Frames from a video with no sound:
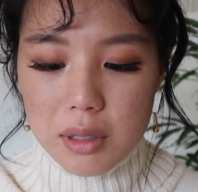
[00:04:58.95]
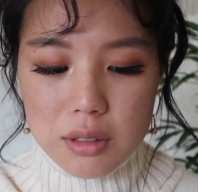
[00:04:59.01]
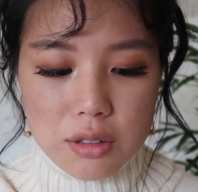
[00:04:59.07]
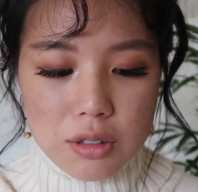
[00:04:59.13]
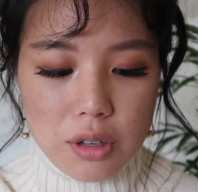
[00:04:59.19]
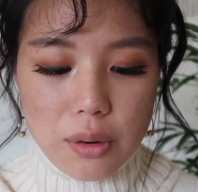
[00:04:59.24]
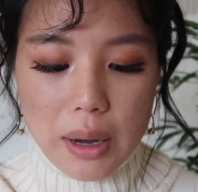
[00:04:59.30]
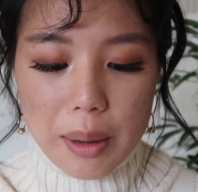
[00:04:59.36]

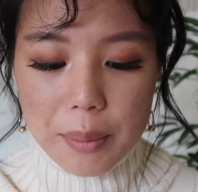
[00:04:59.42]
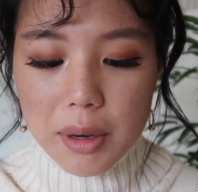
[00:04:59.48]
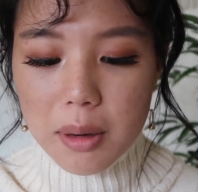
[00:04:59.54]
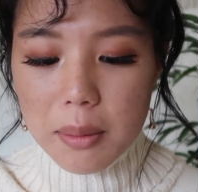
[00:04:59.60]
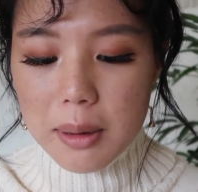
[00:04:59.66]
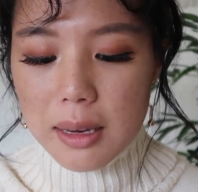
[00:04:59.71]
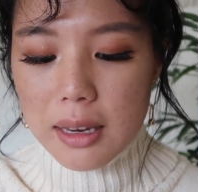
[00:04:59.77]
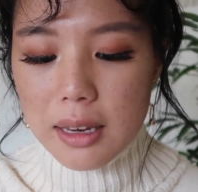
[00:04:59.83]
So I'm
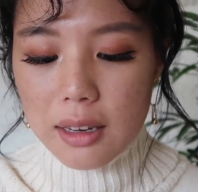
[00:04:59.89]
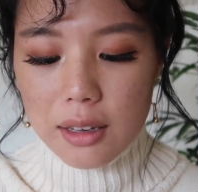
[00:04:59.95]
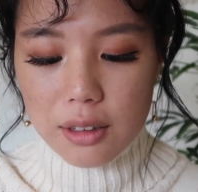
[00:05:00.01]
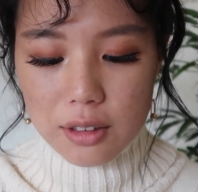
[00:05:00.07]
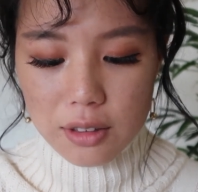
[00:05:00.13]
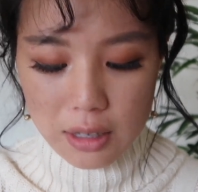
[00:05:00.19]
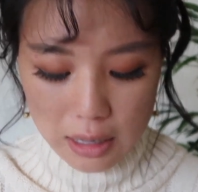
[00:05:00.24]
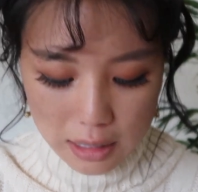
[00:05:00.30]
gonna be
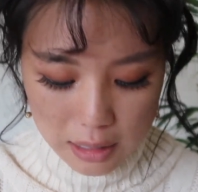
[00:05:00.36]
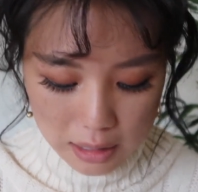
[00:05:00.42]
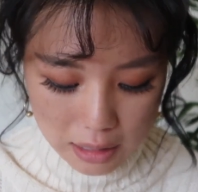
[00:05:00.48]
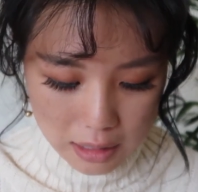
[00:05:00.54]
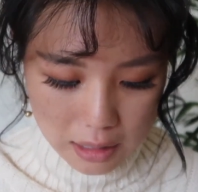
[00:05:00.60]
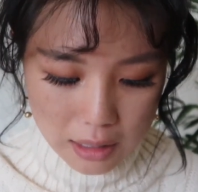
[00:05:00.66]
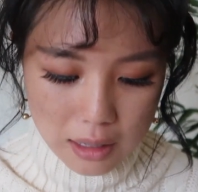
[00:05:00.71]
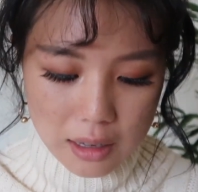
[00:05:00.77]

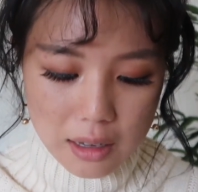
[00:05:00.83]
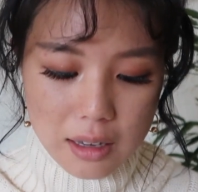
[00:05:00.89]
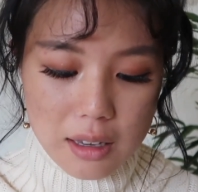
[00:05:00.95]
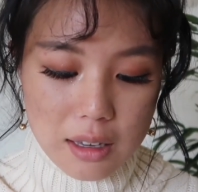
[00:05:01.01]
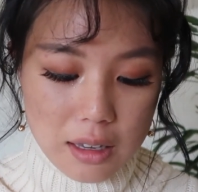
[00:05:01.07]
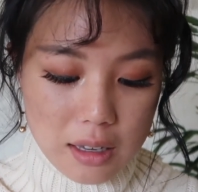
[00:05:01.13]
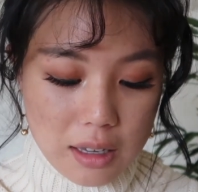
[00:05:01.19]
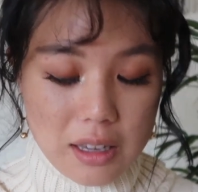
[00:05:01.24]
taking
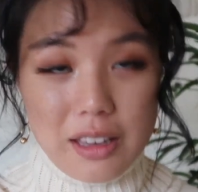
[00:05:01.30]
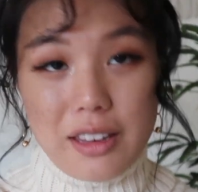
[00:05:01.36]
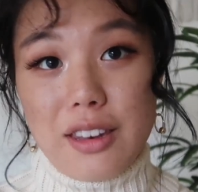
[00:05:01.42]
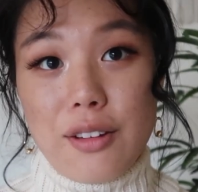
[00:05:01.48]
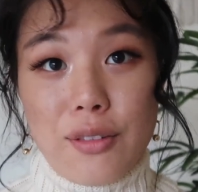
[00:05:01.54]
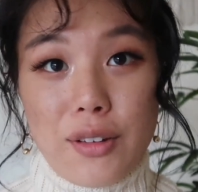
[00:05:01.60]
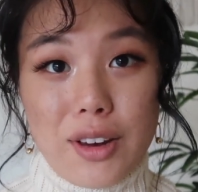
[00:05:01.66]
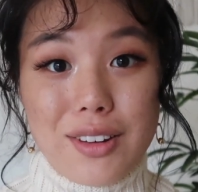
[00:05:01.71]
a
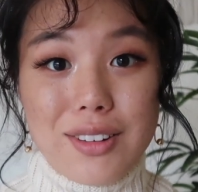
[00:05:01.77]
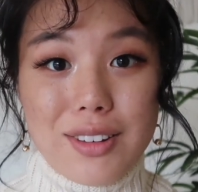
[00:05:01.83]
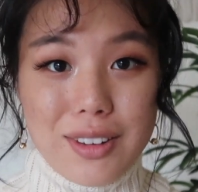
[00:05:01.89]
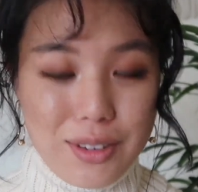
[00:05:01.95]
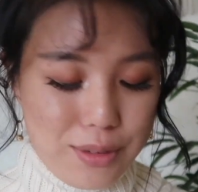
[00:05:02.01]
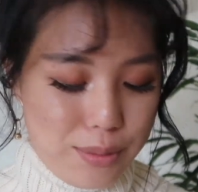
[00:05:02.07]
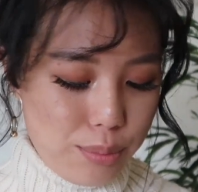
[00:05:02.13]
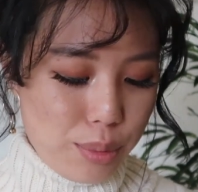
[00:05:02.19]

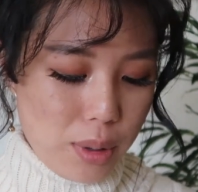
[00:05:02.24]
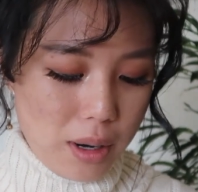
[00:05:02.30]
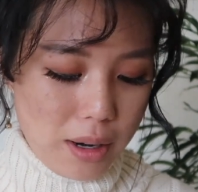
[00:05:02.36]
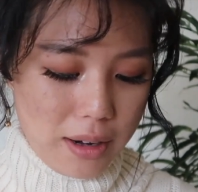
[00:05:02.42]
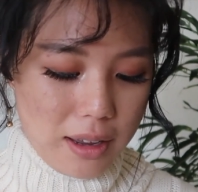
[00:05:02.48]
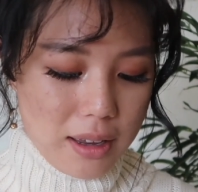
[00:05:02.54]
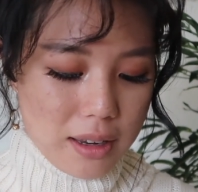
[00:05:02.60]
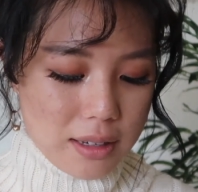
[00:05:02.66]
different
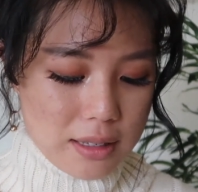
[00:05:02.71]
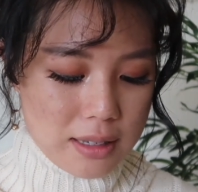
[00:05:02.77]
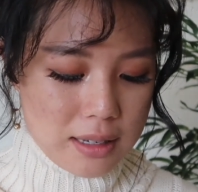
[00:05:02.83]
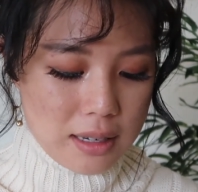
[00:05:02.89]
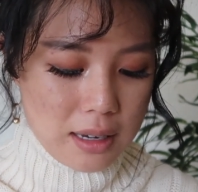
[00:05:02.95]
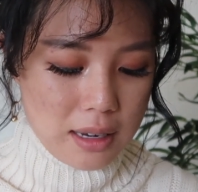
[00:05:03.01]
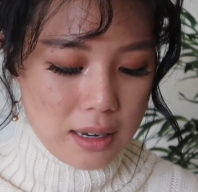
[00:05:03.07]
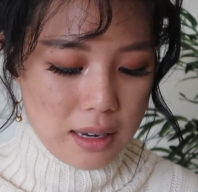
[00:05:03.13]

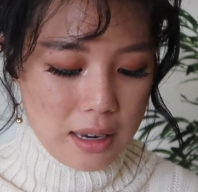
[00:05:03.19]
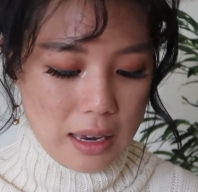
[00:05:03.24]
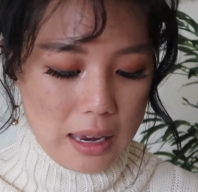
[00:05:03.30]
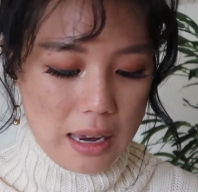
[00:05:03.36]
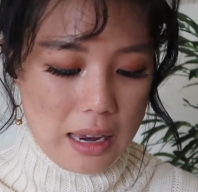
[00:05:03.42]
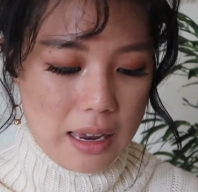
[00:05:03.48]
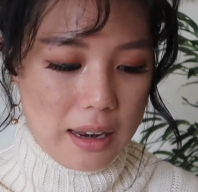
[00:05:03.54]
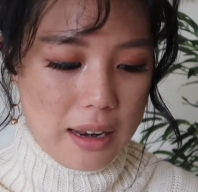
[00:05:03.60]
product,
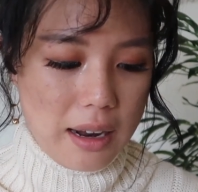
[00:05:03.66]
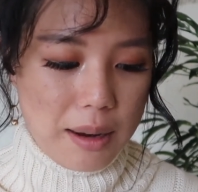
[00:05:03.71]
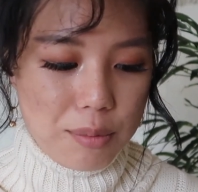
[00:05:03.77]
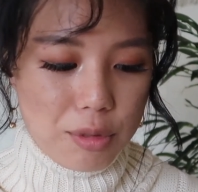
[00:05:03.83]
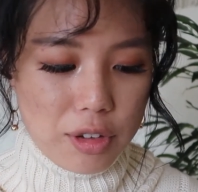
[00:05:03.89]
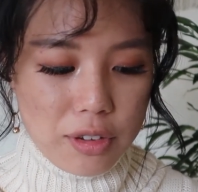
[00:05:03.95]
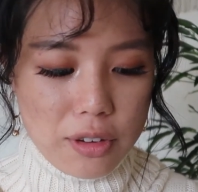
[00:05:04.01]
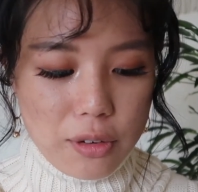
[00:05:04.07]
and
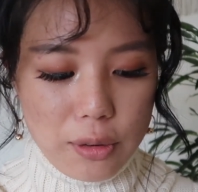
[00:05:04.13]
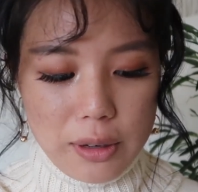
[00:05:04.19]
I'm just